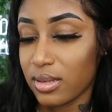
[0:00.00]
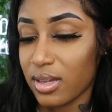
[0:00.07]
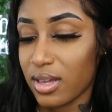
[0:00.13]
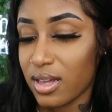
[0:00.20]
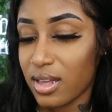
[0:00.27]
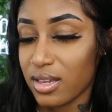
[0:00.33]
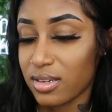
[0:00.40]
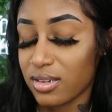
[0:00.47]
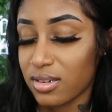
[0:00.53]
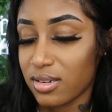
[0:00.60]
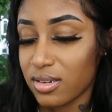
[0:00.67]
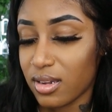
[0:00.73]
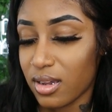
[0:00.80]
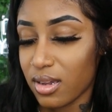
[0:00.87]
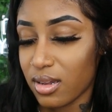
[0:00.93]
Yeah, it's
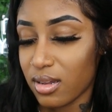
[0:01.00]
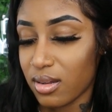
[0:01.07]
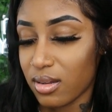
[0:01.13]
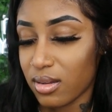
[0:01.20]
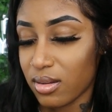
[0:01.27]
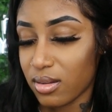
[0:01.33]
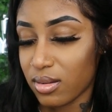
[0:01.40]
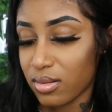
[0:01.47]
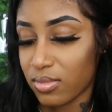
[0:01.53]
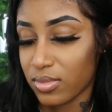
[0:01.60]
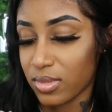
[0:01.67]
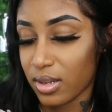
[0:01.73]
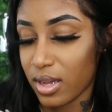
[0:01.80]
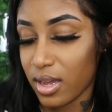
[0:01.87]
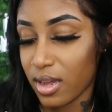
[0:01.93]

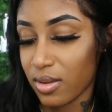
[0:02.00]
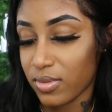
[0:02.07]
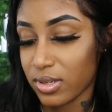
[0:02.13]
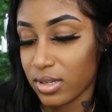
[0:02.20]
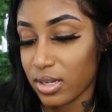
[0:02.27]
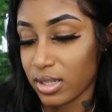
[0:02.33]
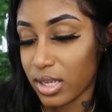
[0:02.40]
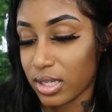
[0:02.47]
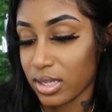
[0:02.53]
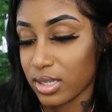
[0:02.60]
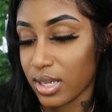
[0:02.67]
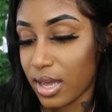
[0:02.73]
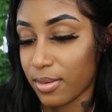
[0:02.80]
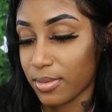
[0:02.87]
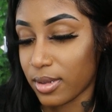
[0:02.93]
jammed. I hate when shit like
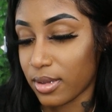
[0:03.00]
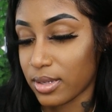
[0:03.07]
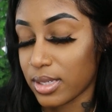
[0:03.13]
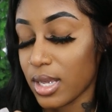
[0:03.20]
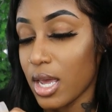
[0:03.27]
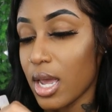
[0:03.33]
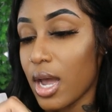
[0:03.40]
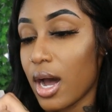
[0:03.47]
this happens.